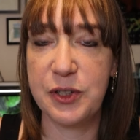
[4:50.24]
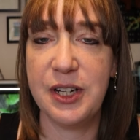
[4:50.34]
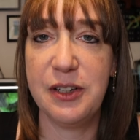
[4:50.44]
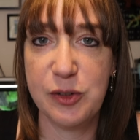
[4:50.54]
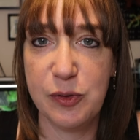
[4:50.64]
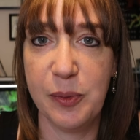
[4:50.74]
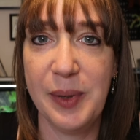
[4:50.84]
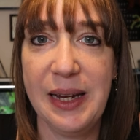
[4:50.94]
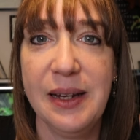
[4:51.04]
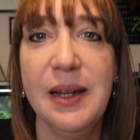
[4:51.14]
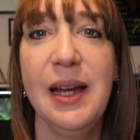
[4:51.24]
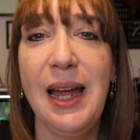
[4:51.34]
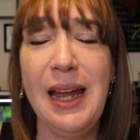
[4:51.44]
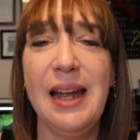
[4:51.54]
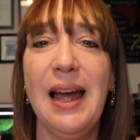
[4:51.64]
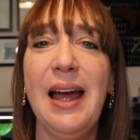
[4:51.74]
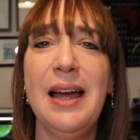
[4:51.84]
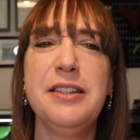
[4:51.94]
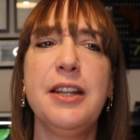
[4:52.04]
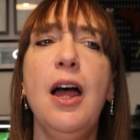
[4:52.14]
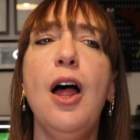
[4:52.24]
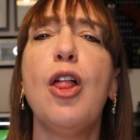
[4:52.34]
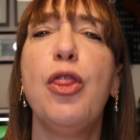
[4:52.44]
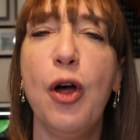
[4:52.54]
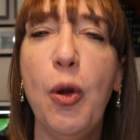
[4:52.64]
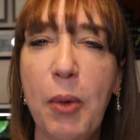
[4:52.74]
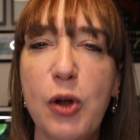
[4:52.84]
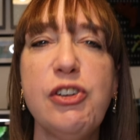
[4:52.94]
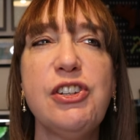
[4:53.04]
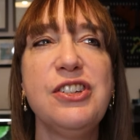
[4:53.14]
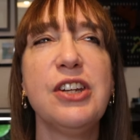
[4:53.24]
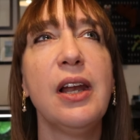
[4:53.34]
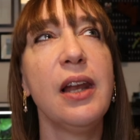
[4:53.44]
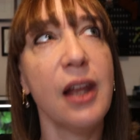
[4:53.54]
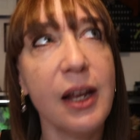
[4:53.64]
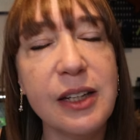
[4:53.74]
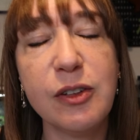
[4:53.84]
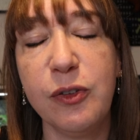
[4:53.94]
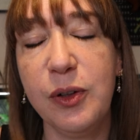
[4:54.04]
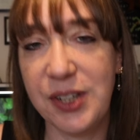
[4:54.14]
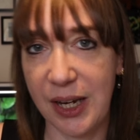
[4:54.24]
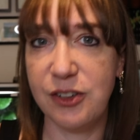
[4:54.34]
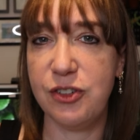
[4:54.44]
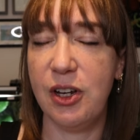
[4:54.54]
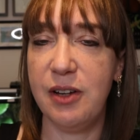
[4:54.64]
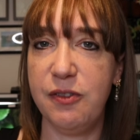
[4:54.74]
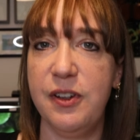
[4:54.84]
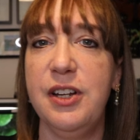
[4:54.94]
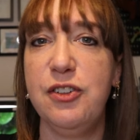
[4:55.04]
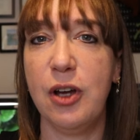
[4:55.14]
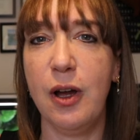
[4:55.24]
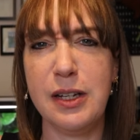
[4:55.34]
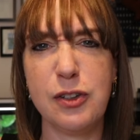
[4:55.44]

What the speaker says: stitch for me. It has the most delightful texture and finish. I